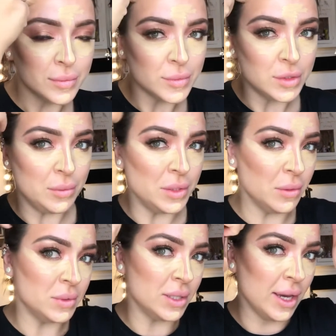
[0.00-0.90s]
so we
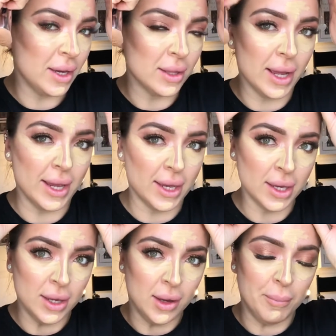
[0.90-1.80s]
don't see like
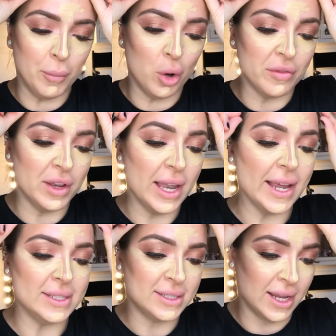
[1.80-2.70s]
more of a
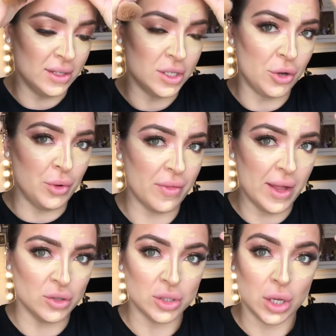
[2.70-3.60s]
lighter skin tone and
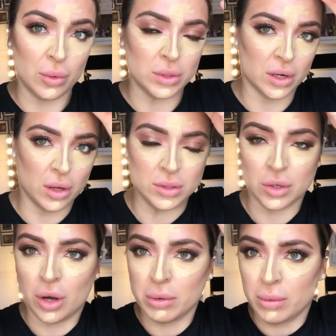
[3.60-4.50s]
then just loads of
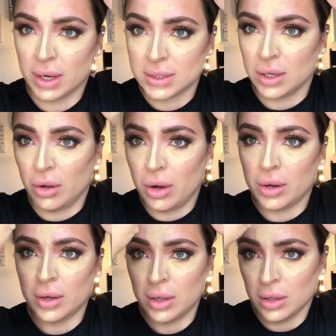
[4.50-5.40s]
contour. We want it to
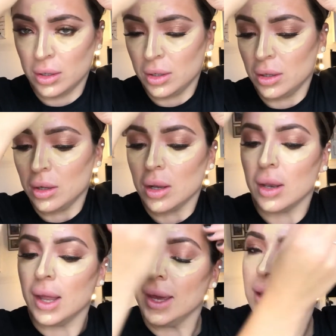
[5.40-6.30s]
look
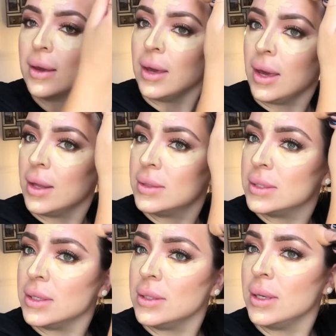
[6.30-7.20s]
like it's
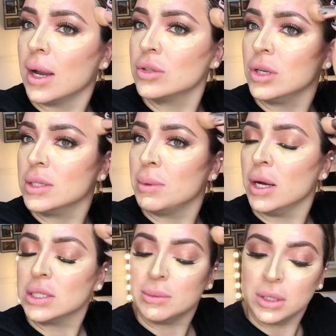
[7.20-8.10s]
as natural as
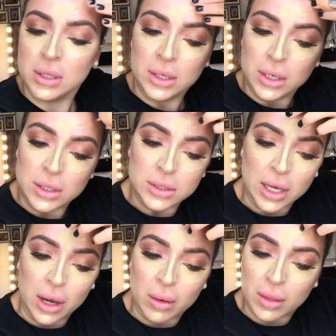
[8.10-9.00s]
possible.
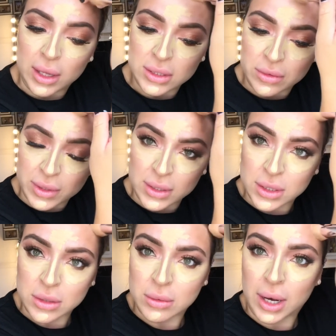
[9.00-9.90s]
So that's the
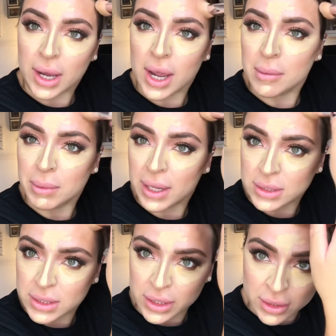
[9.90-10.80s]
reason why I'm
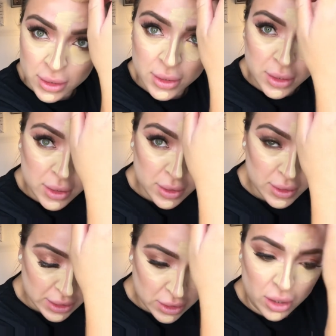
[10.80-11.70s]
blending
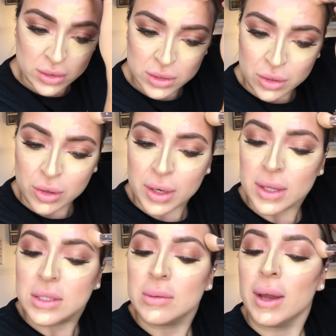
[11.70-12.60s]
this contour
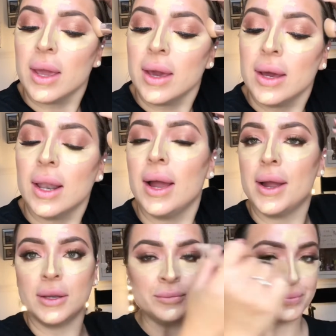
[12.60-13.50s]
into my
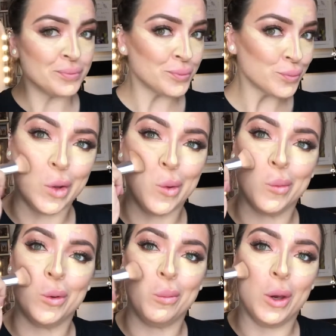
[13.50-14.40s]
hairline. And I'm
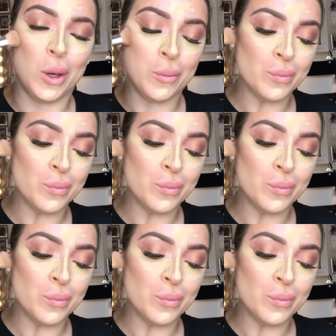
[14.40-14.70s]
going to be